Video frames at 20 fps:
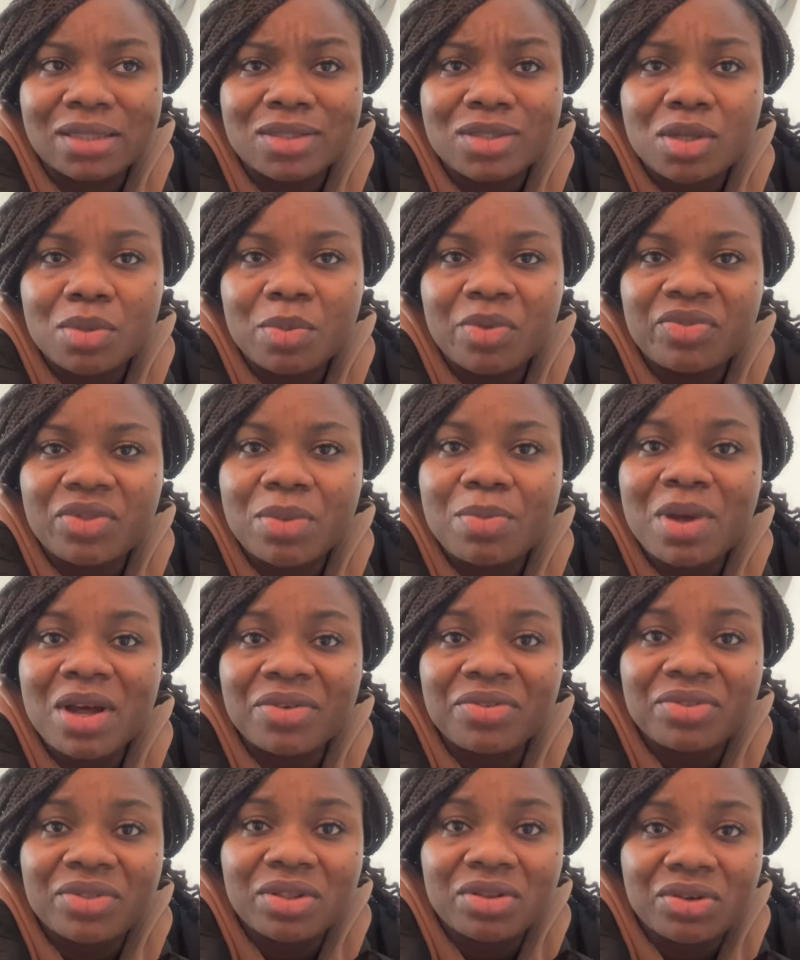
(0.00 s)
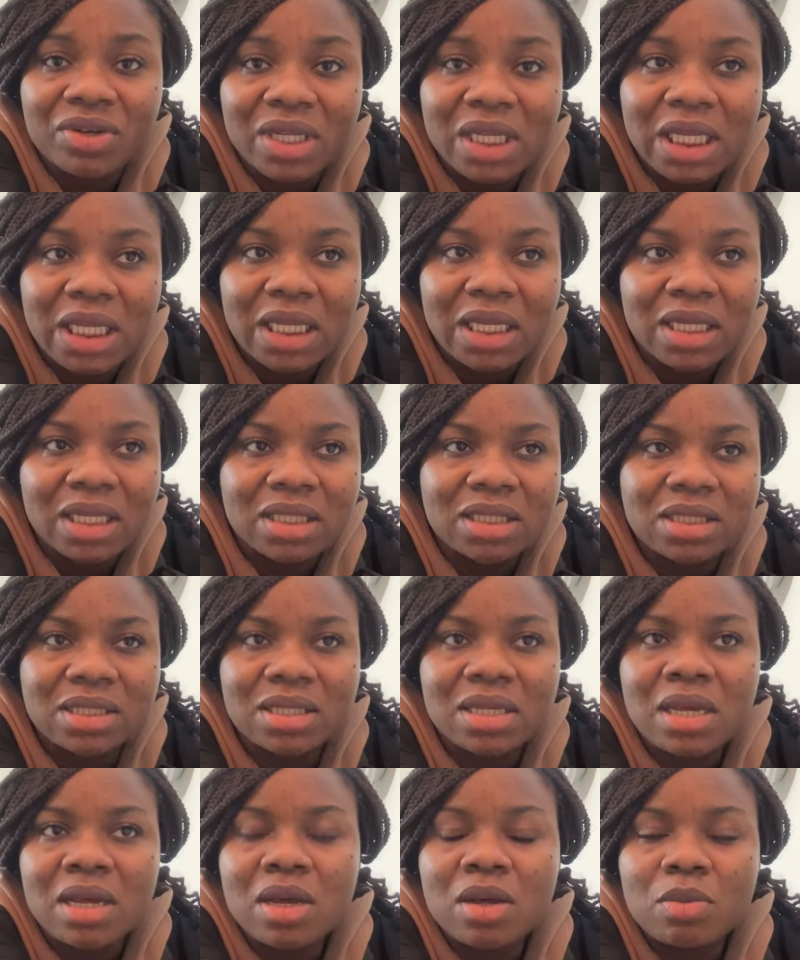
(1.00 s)
Some of them have three kids
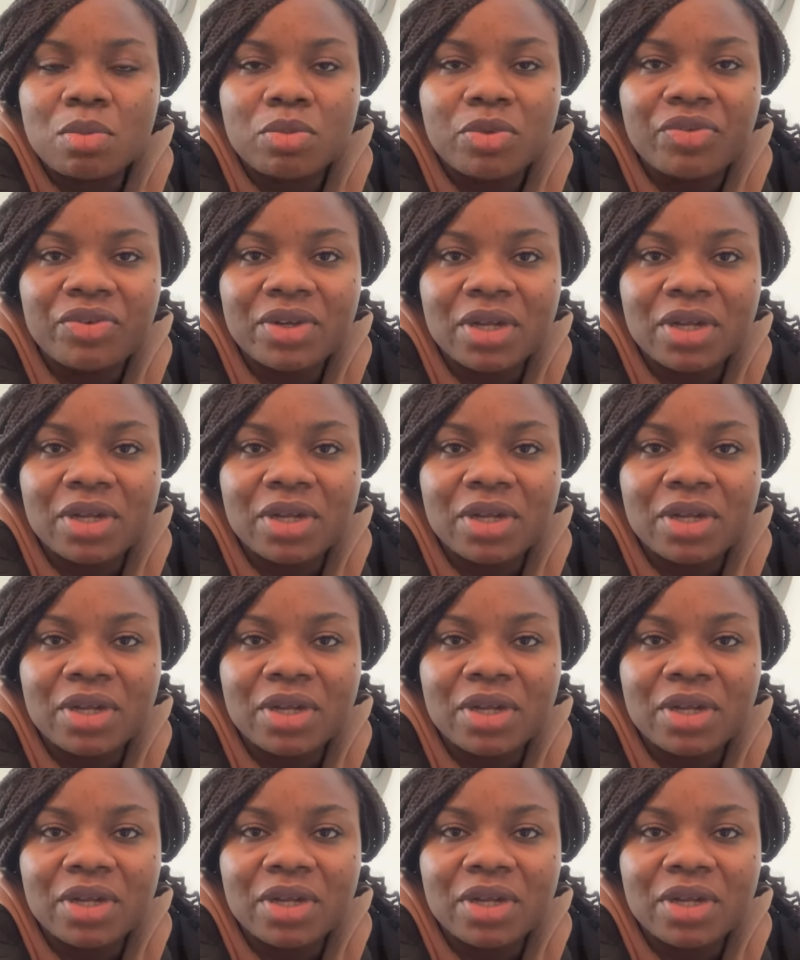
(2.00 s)
moving